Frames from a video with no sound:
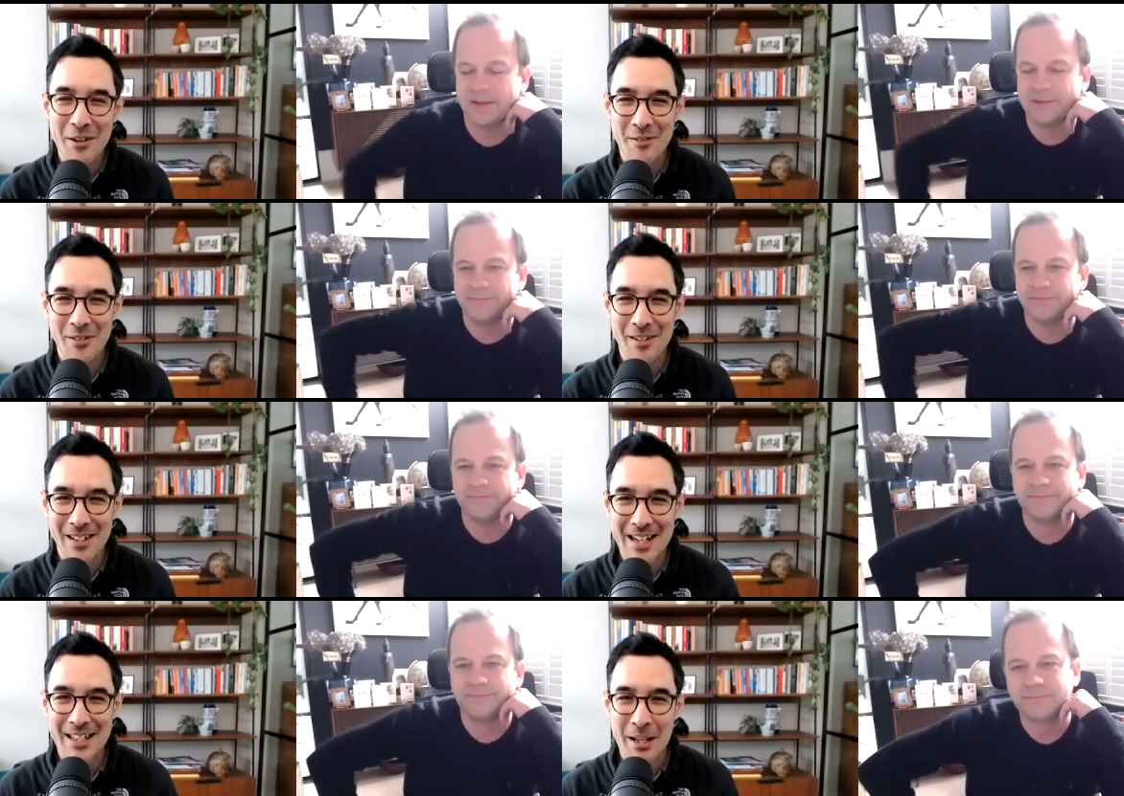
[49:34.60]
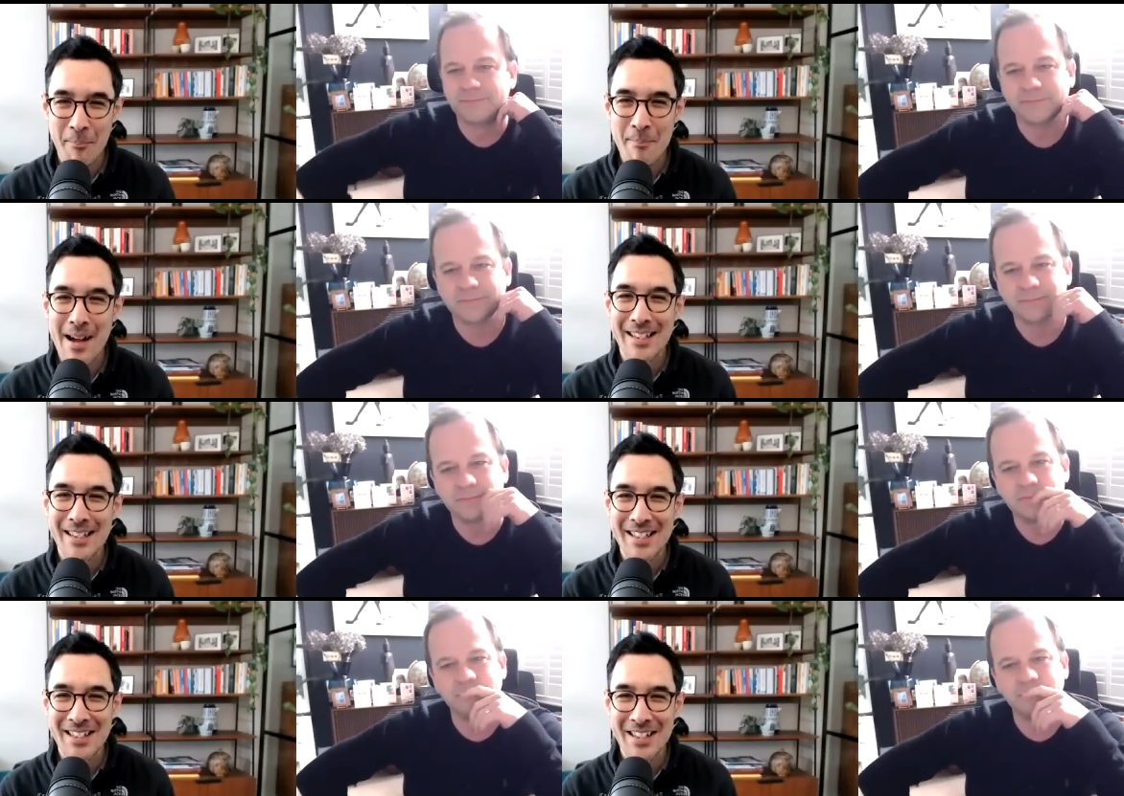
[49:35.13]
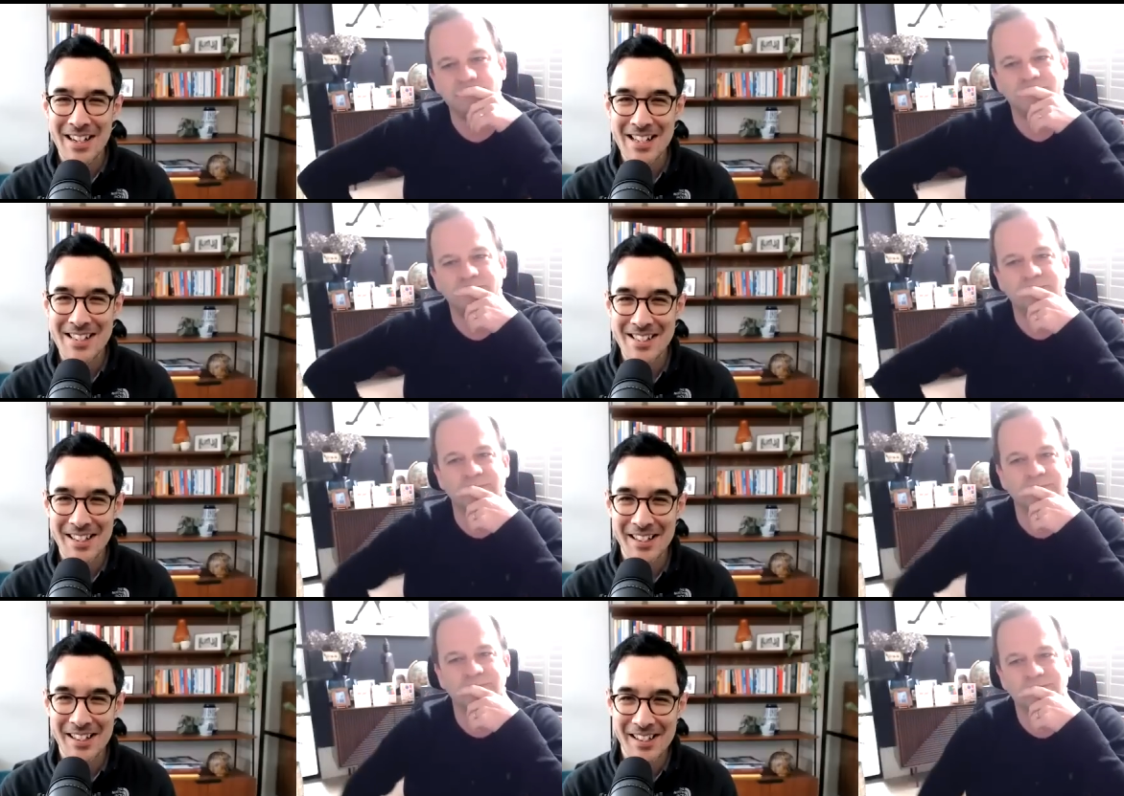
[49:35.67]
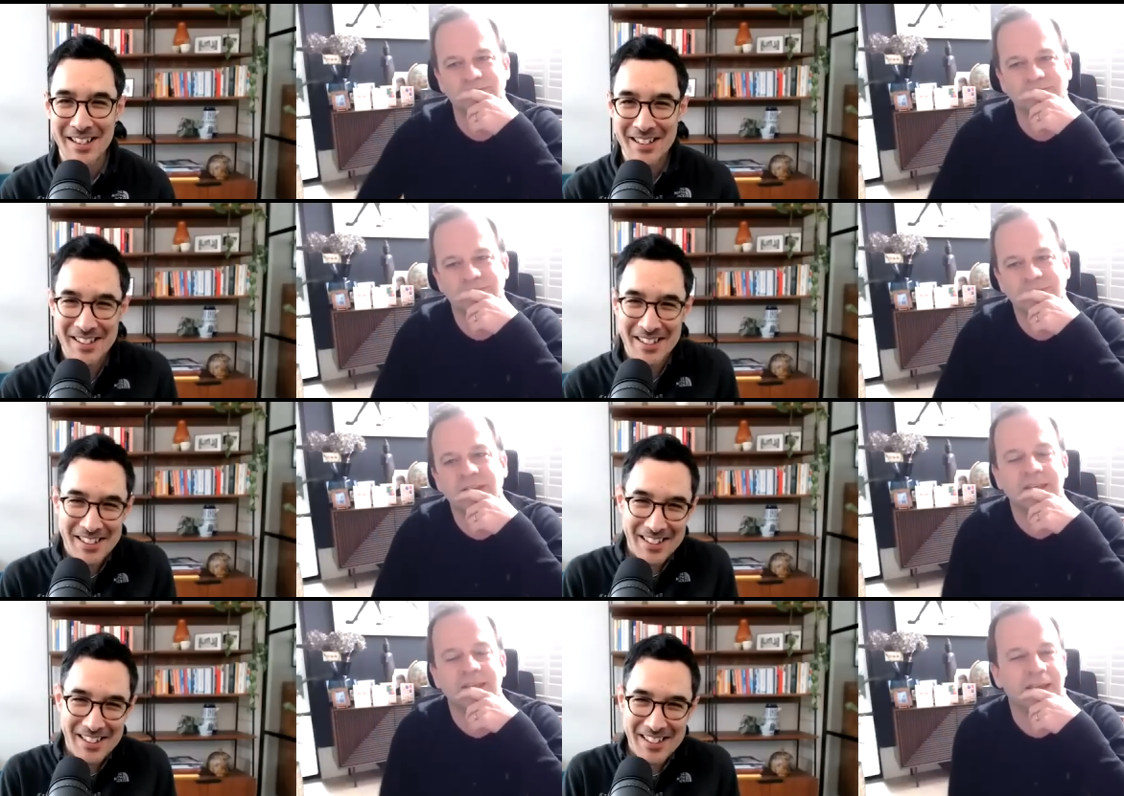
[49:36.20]
Speaker 1: over like a man united
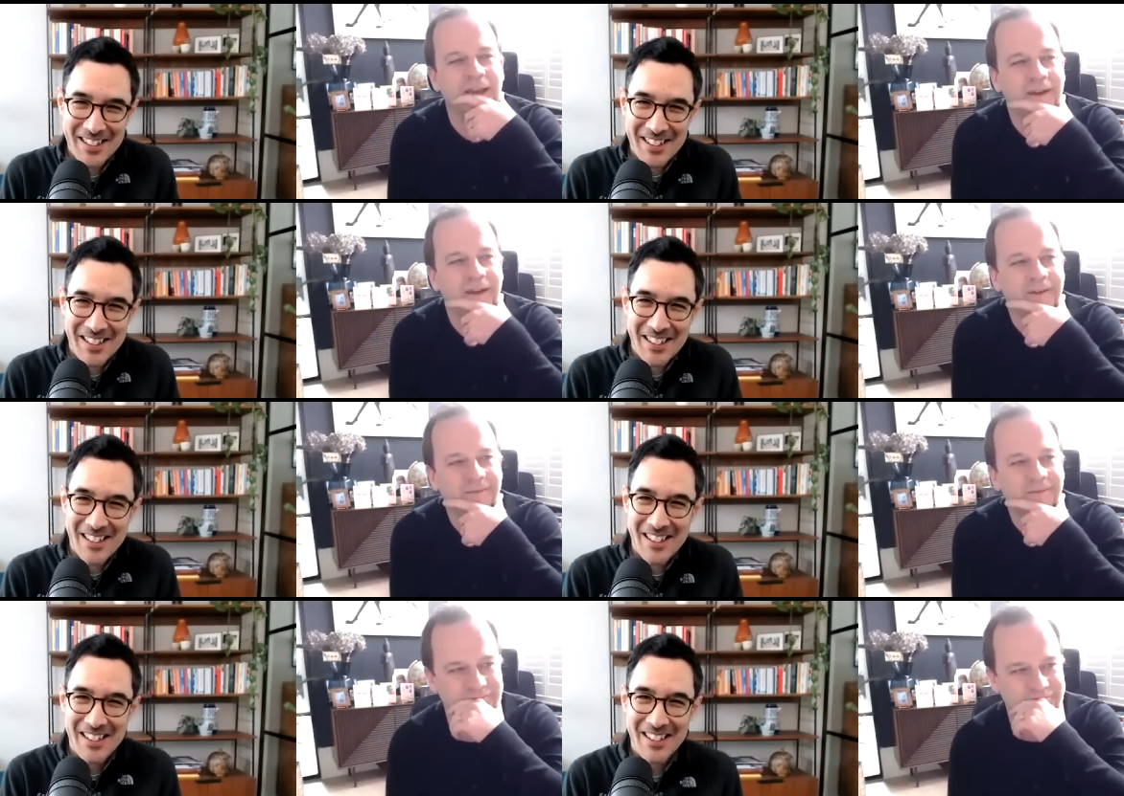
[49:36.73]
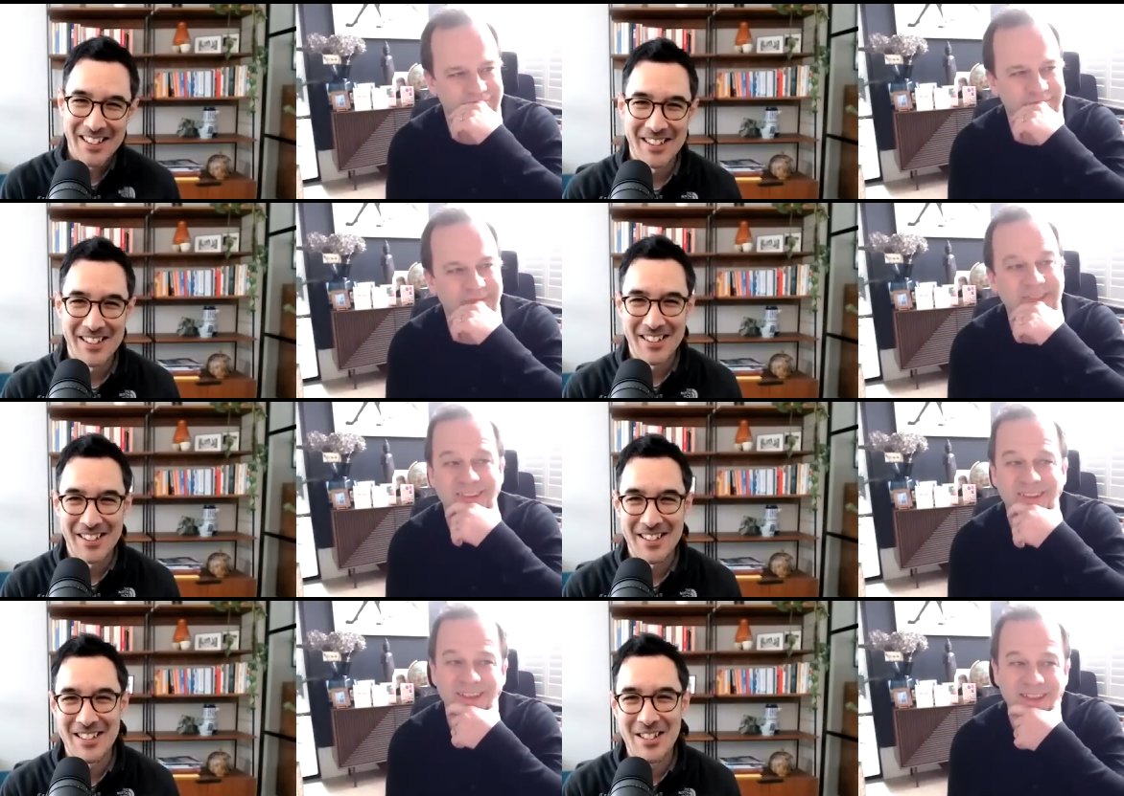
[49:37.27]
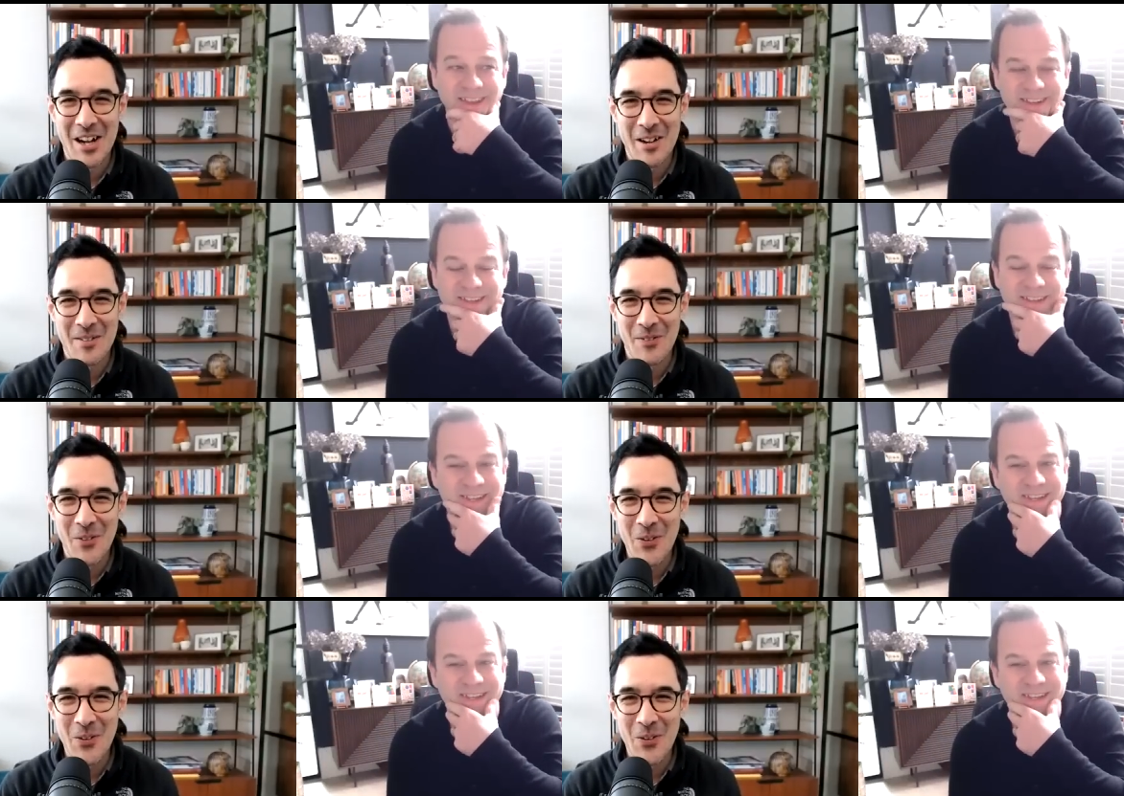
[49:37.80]
yeah Indeed. Type of